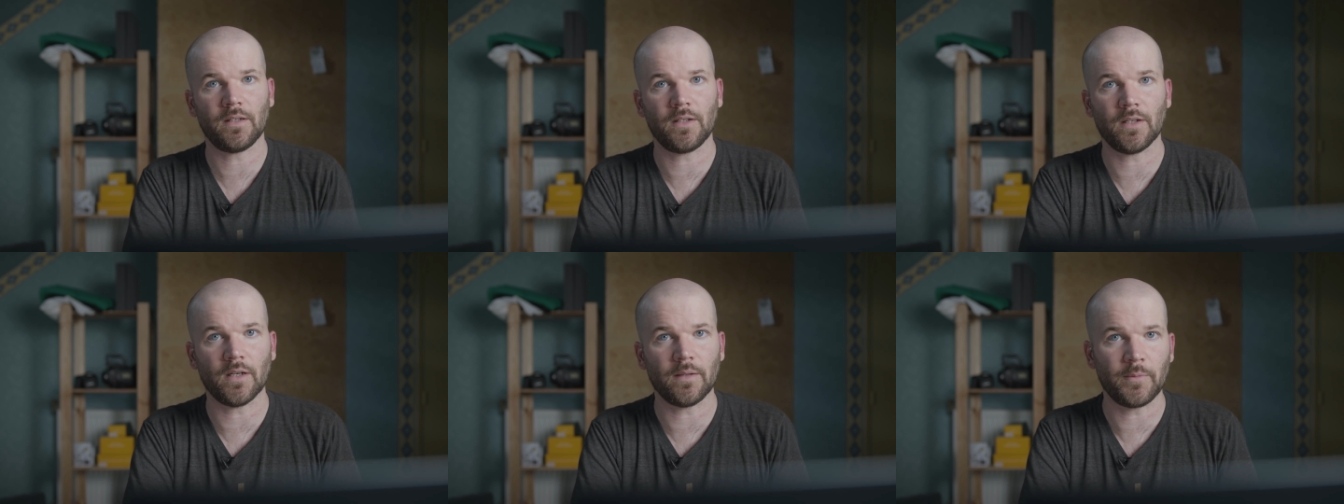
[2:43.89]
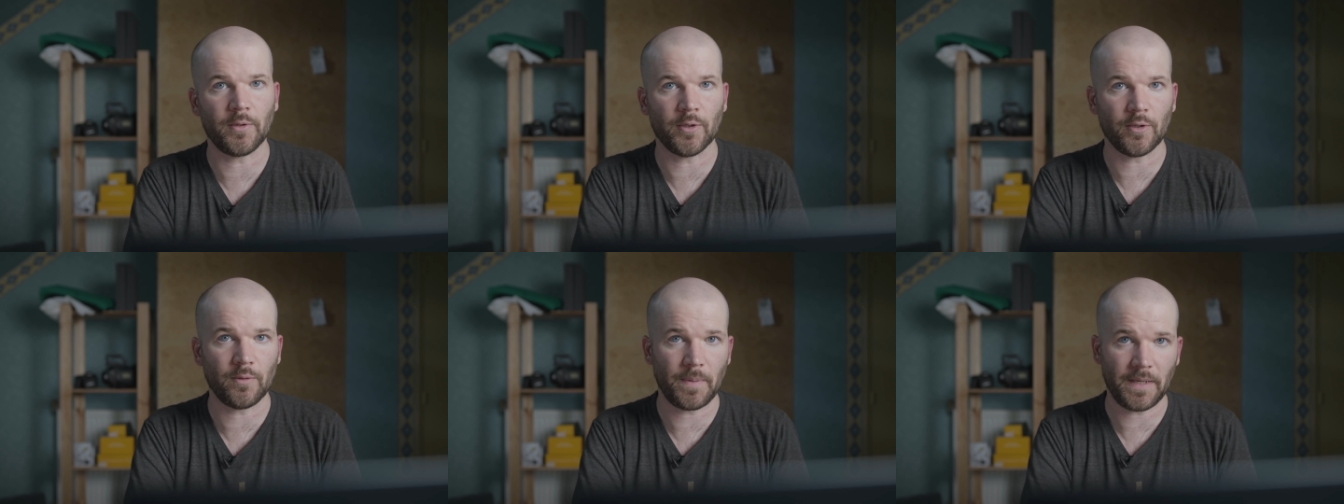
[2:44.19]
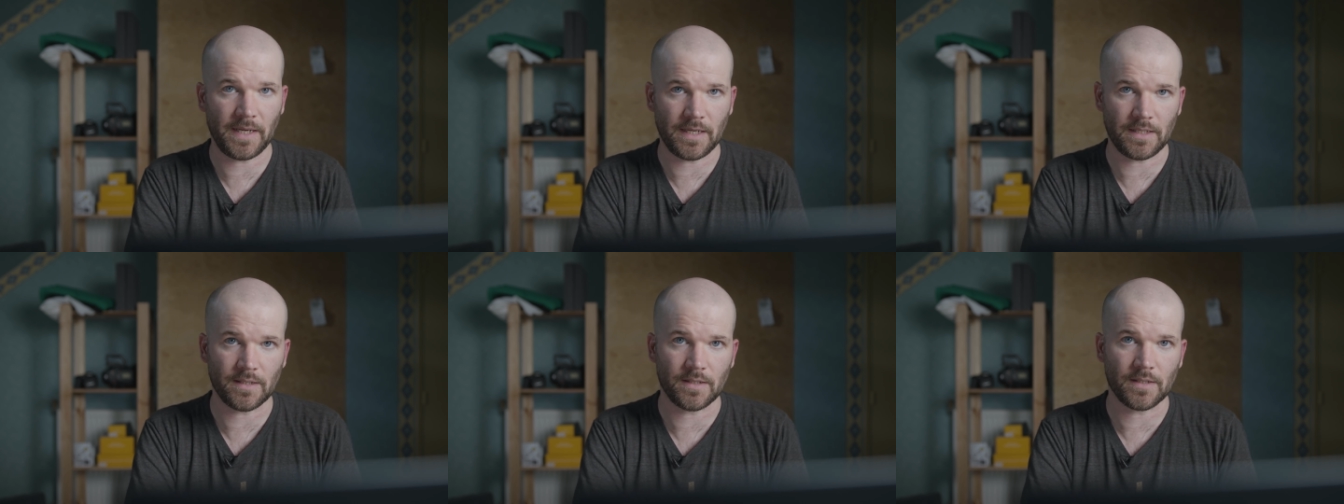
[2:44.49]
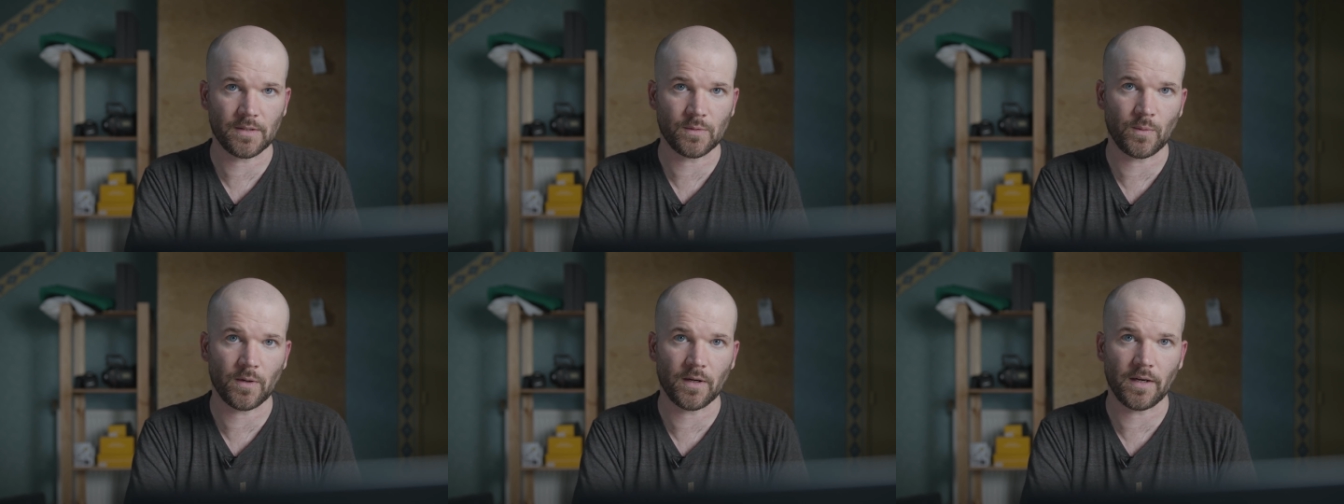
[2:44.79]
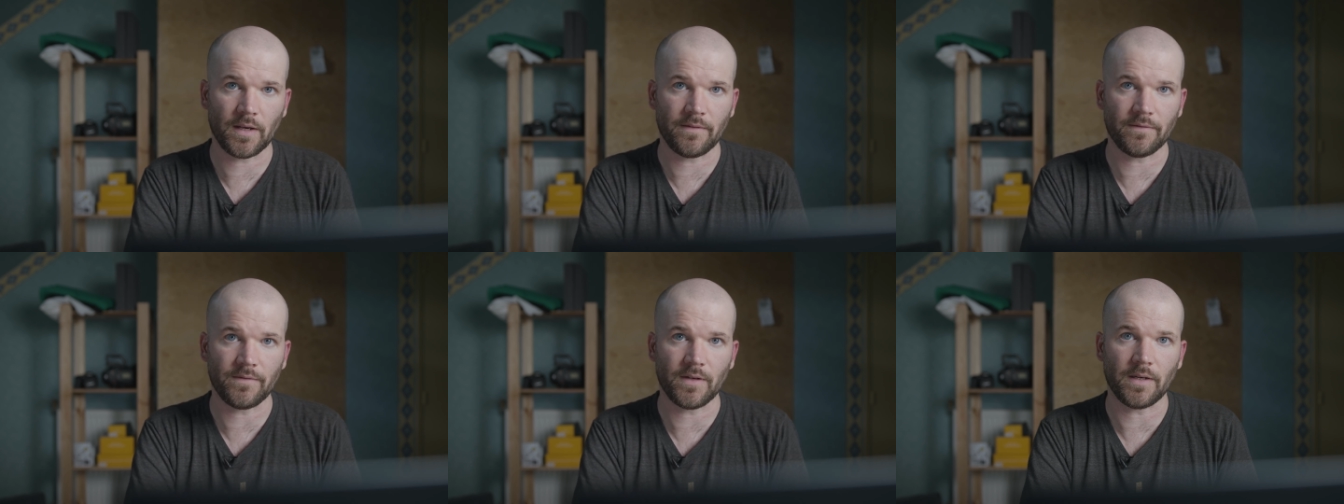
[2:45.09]
Gumroad pages where
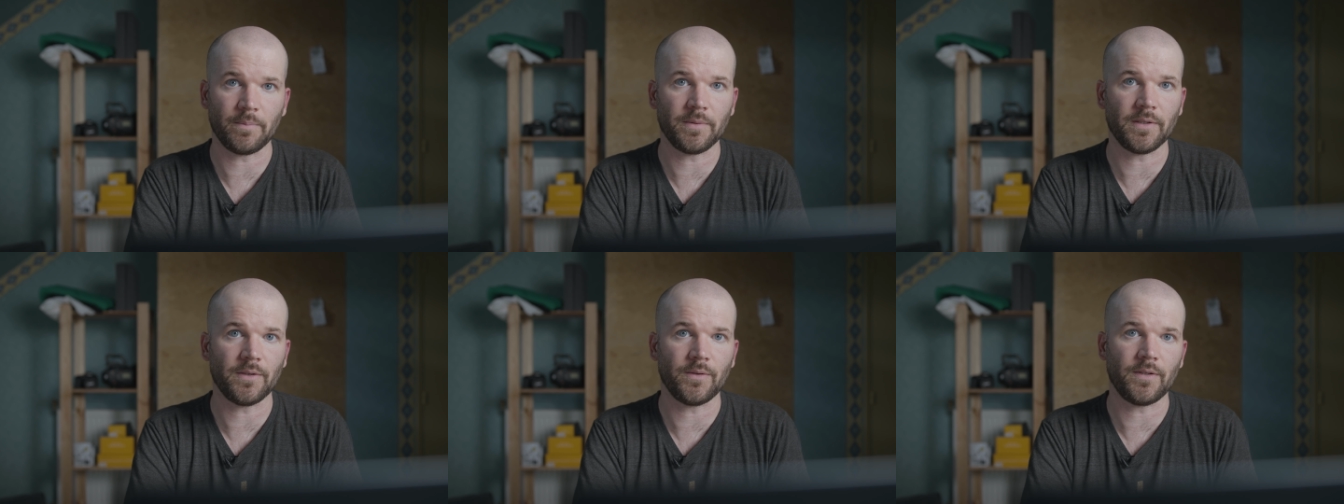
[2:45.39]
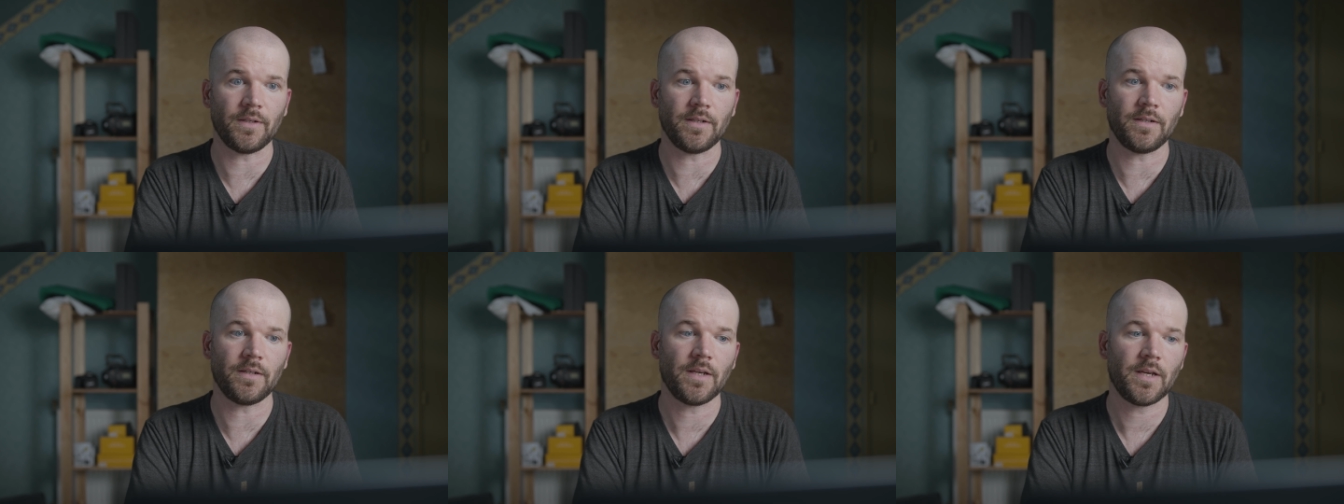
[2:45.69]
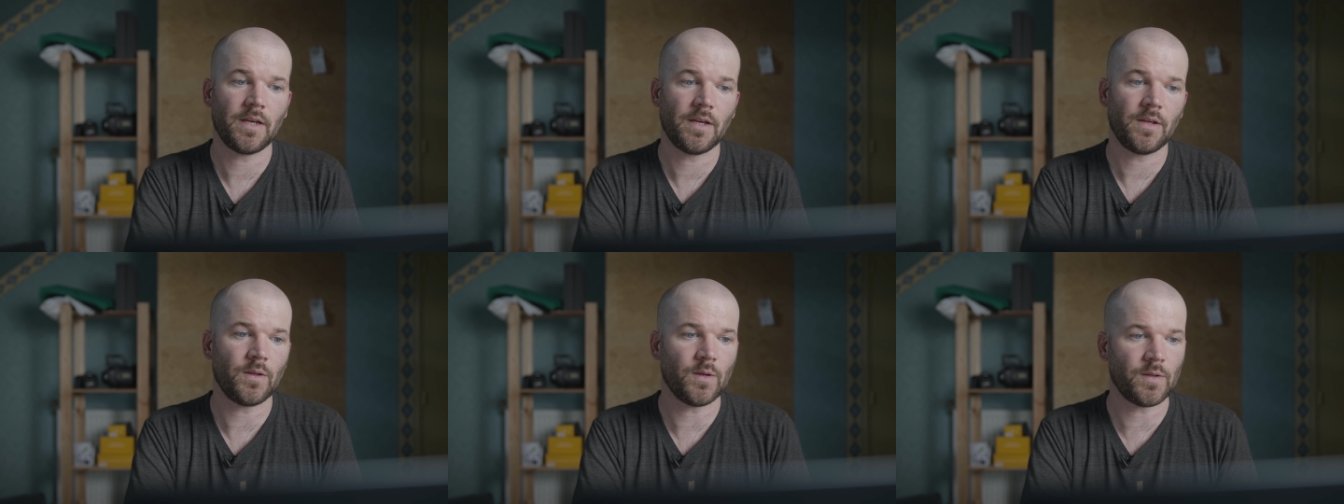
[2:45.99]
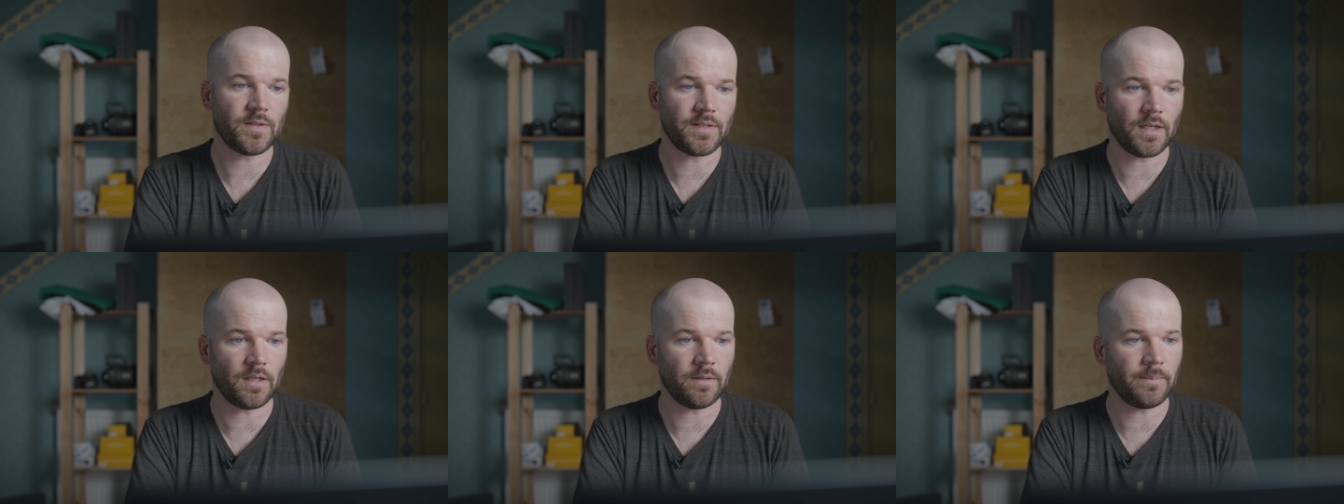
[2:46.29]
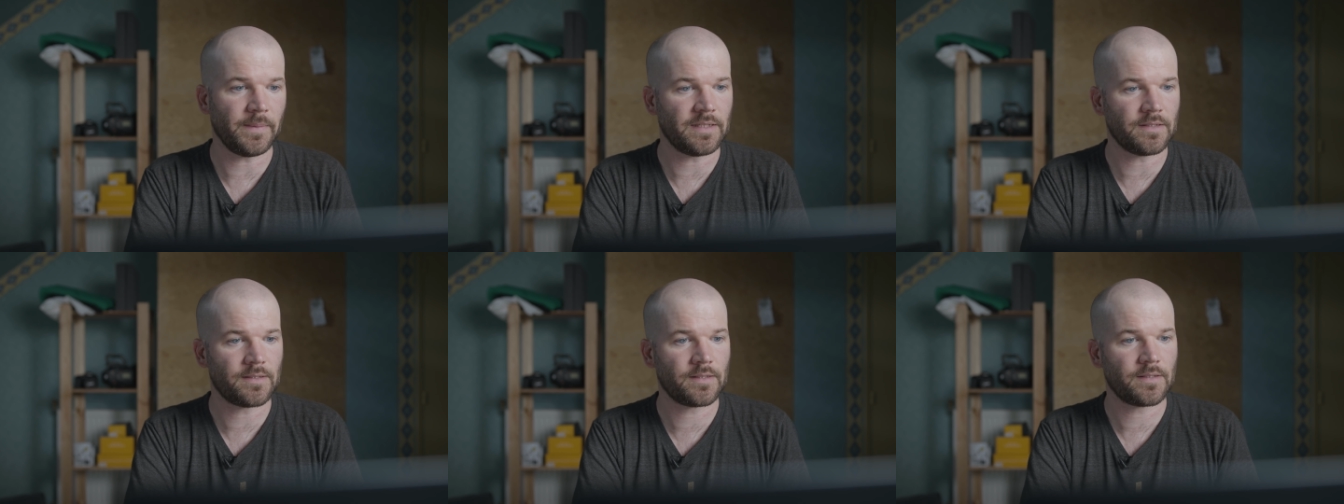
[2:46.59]
I've uploaded those
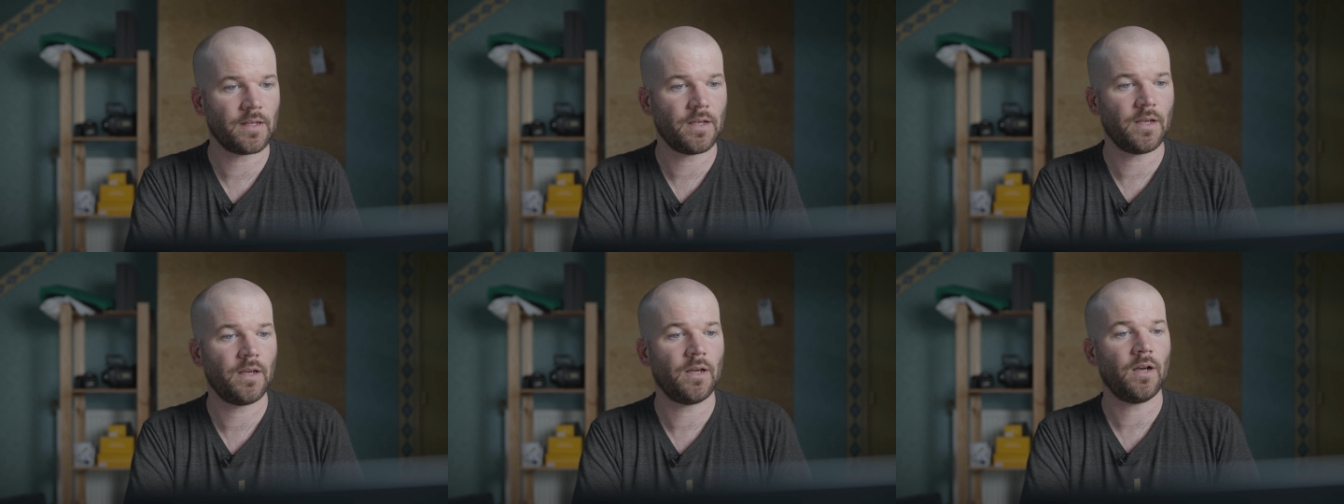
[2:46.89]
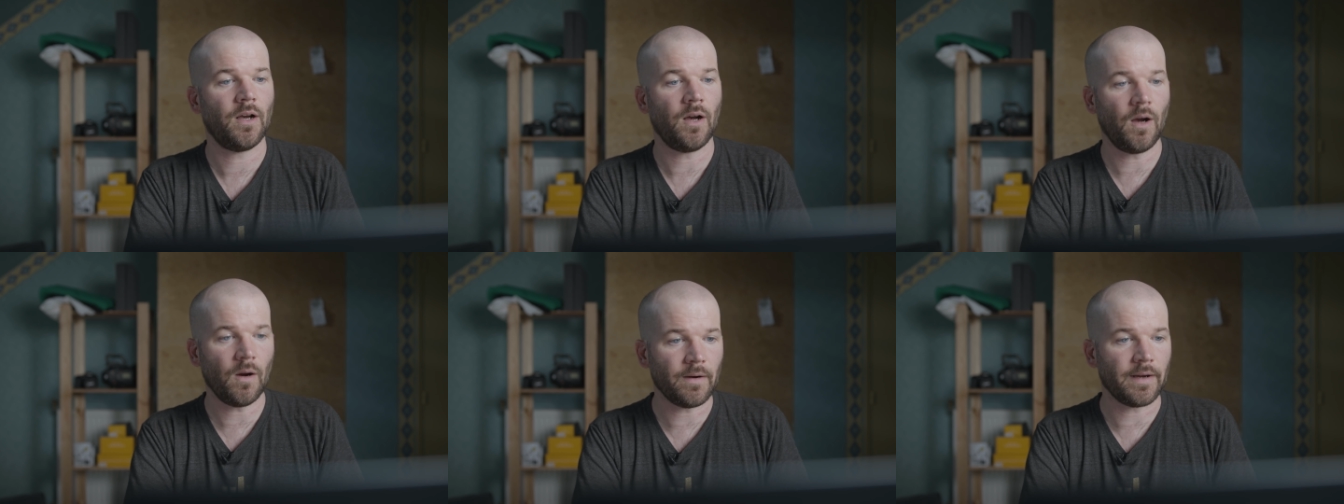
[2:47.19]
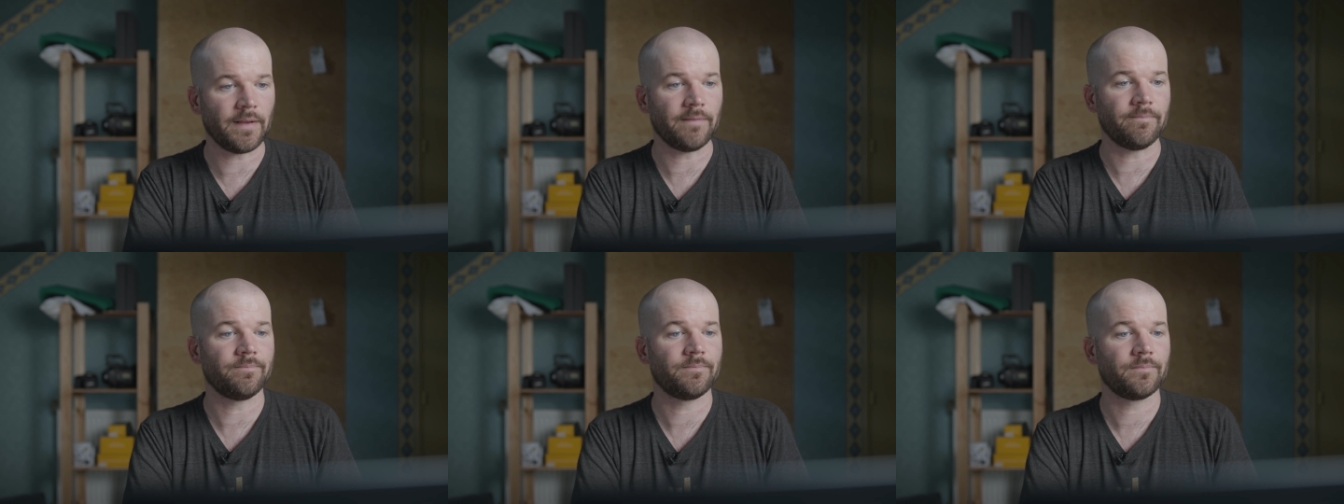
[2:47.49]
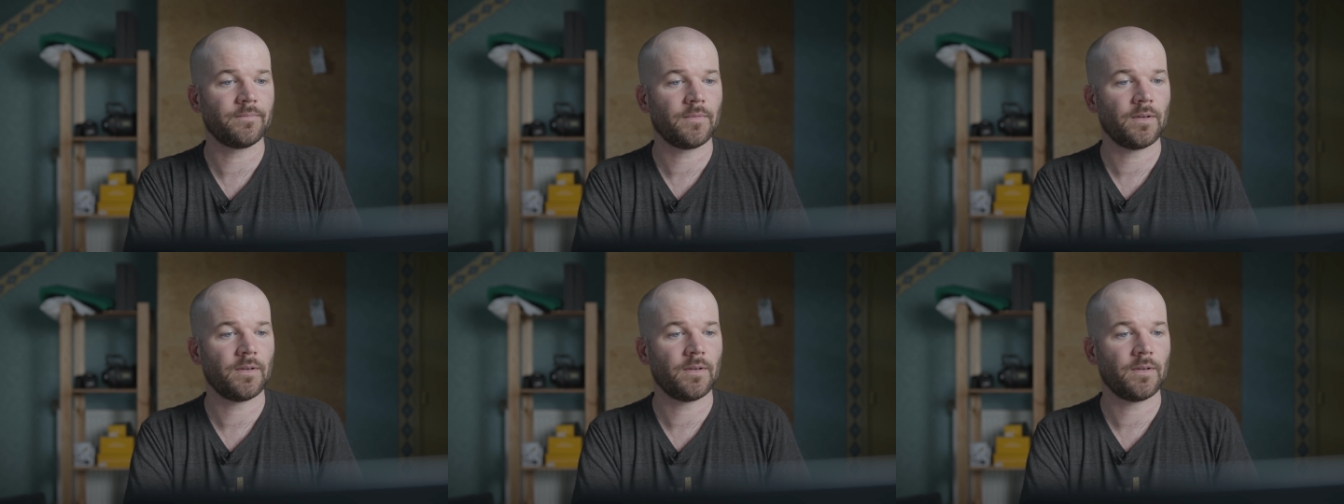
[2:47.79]
elements. All right,